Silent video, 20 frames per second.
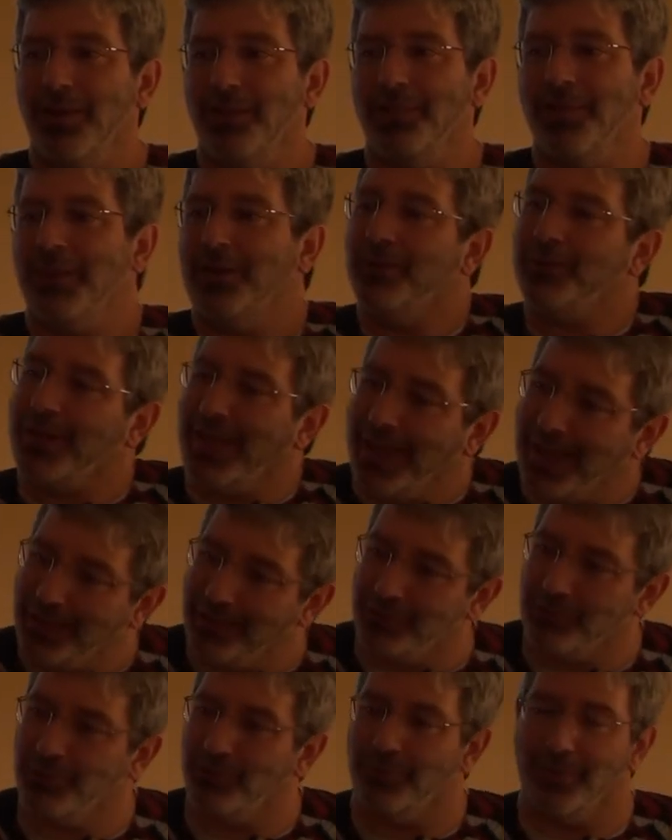that you
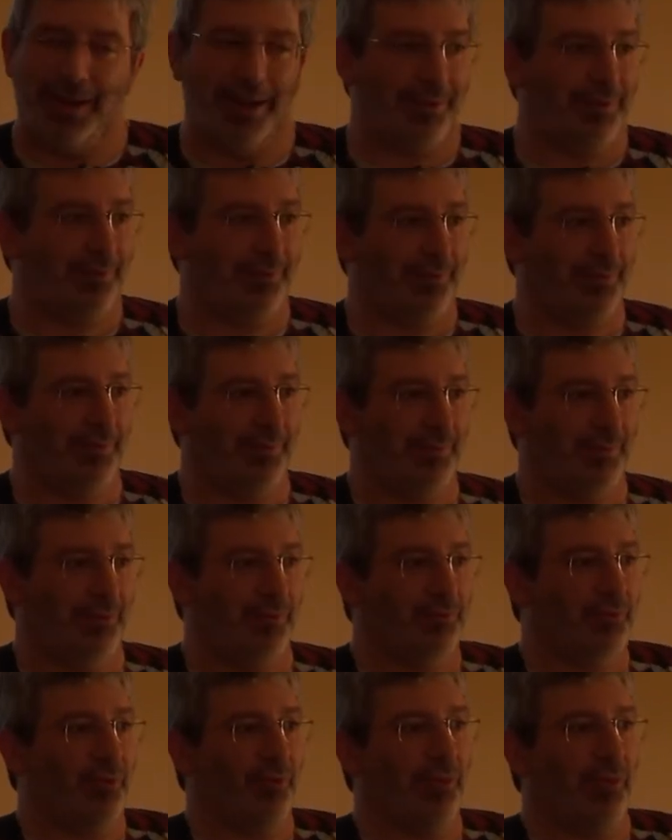can't correct,
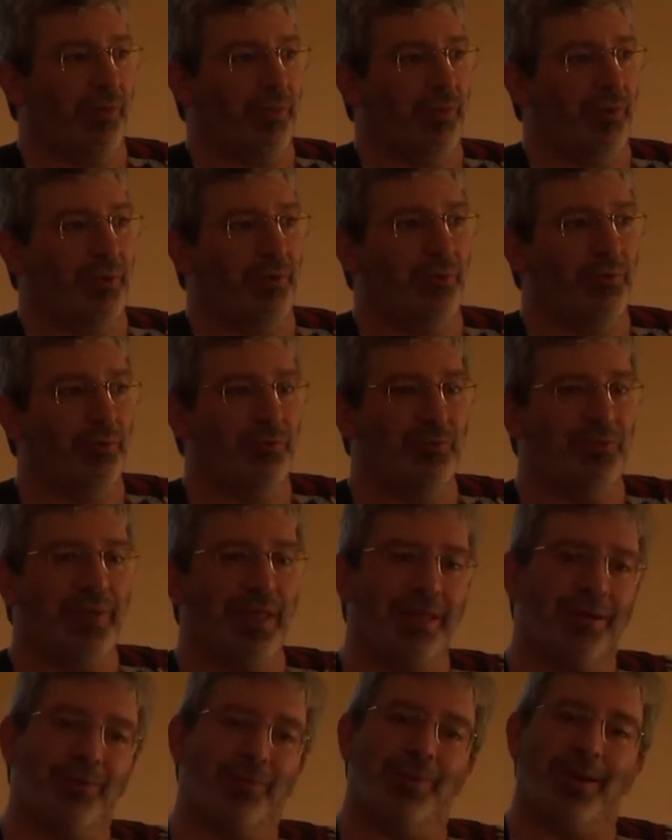so that those
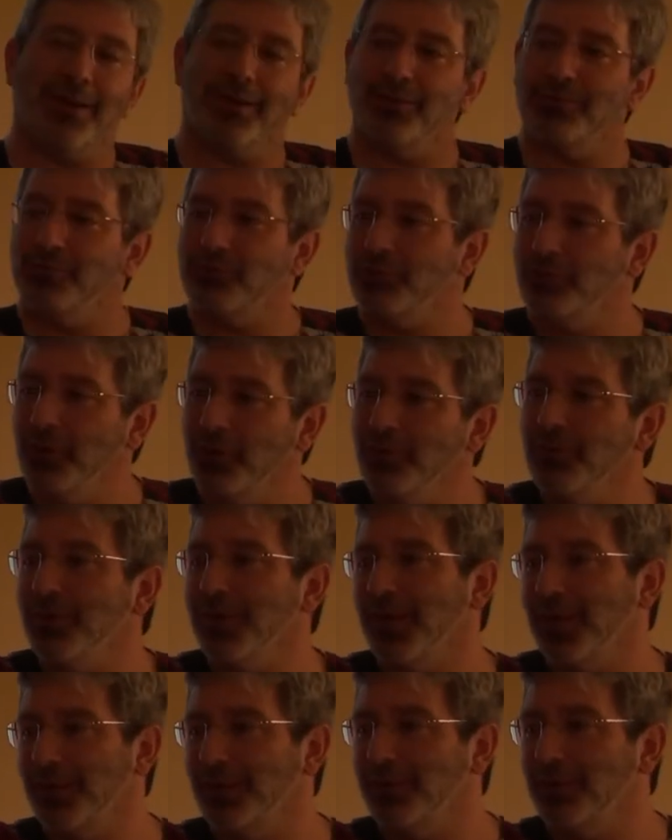data records don't
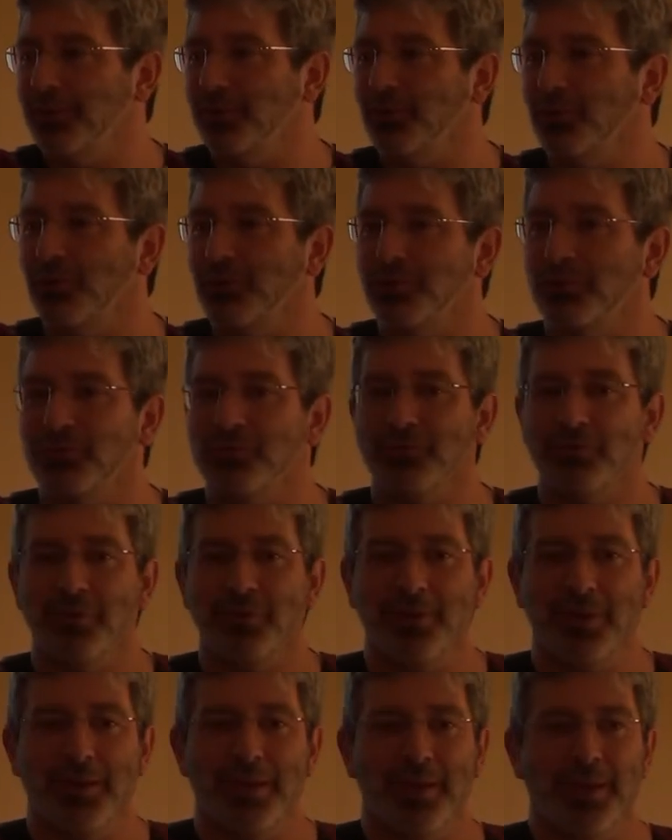get used
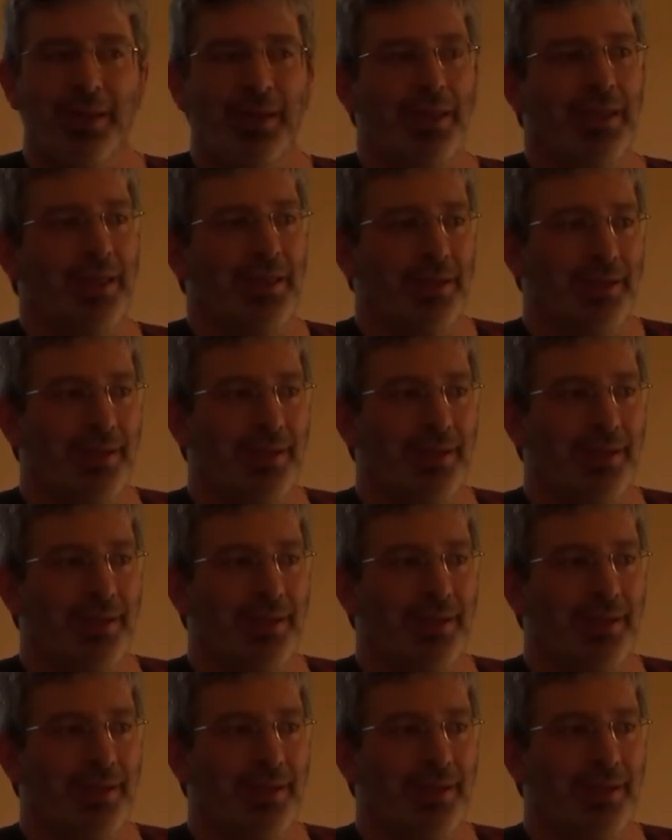in